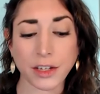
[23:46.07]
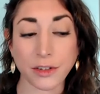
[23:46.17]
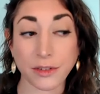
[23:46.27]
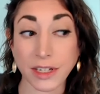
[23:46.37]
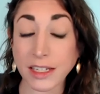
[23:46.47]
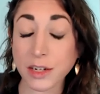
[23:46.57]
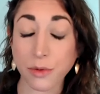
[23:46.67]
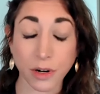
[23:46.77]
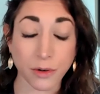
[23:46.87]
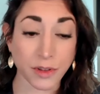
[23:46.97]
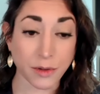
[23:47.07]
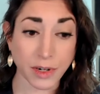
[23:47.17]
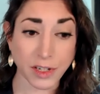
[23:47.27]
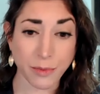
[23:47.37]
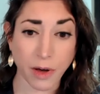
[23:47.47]
you need to work with a
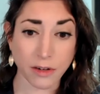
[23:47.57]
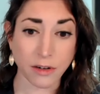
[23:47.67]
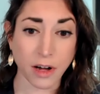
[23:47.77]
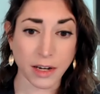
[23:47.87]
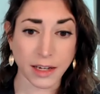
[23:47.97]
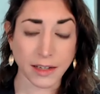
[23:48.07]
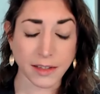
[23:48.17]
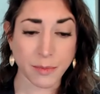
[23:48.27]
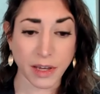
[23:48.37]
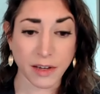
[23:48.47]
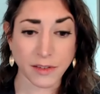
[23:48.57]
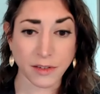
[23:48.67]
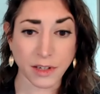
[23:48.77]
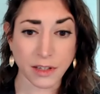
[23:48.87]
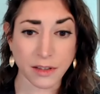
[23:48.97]
much smaller audience, because
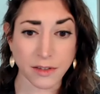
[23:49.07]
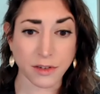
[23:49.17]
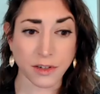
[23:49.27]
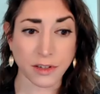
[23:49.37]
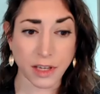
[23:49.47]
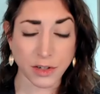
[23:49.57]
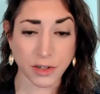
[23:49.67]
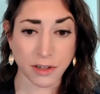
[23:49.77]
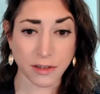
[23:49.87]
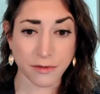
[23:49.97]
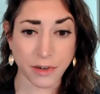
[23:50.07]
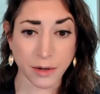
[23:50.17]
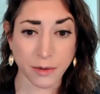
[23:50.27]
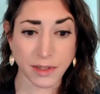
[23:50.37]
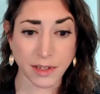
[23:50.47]
you need the circulation and the
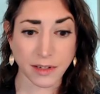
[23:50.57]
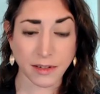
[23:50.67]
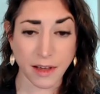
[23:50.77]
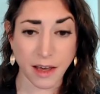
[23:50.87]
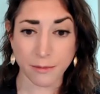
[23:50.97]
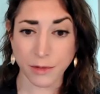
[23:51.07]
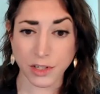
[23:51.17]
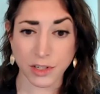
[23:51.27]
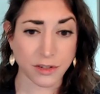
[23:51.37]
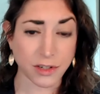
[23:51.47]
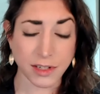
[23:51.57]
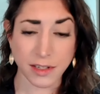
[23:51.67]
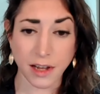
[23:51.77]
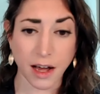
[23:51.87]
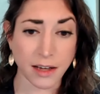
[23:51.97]
frequency to them, which is
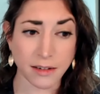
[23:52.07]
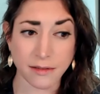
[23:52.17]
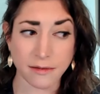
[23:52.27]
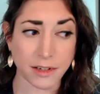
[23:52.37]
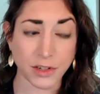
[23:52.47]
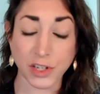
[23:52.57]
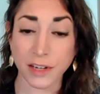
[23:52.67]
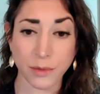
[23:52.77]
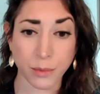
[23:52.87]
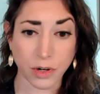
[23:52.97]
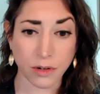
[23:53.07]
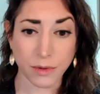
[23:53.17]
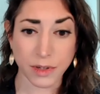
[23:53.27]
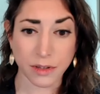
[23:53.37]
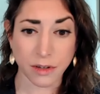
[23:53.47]
just not achievable
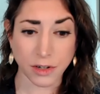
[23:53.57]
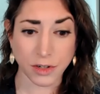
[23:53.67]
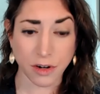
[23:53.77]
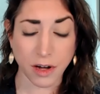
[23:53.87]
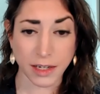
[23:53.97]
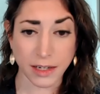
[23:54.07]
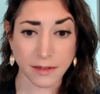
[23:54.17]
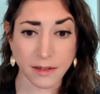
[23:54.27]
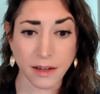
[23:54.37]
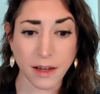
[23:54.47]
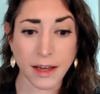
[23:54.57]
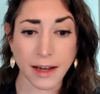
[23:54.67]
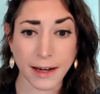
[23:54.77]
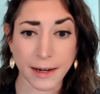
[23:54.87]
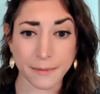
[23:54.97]
with a larger audience.
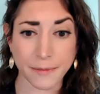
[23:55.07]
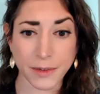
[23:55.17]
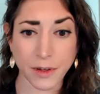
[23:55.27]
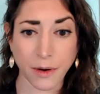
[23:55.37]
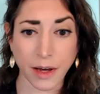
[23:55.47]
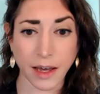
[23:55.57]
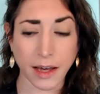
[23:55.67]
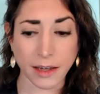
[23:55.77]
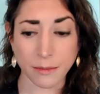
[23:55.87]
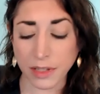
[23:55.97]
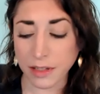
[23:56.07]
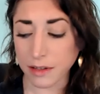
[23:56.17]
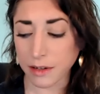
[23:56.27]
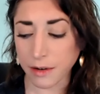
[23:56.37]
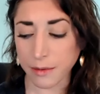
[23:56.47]
So I
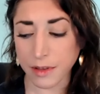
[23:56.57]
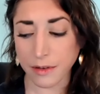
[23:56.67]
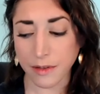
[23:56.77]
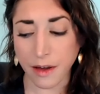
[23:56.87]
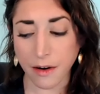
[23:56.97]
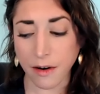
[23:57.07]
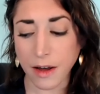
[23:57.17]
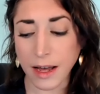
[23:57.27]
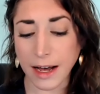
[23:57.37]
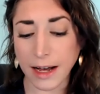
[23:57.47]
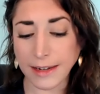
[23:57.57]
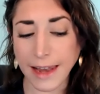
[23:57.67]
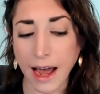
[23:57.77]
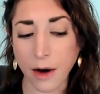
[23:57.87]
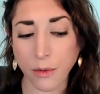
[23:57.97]
completely agree with you there.
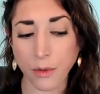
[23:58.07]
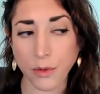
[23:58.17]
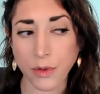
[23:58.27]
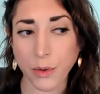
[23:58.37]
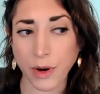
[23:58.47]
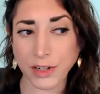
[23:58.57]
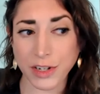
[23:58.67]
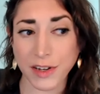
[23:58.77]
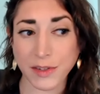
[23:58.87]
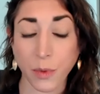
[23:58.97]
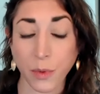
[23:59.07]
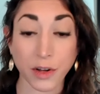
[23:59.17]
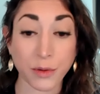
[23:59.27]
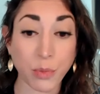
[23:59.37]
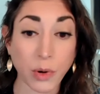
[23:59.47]
Now, the question is, where do
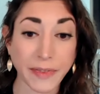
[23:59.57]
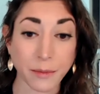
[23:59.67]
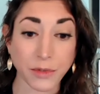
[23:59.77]
you point them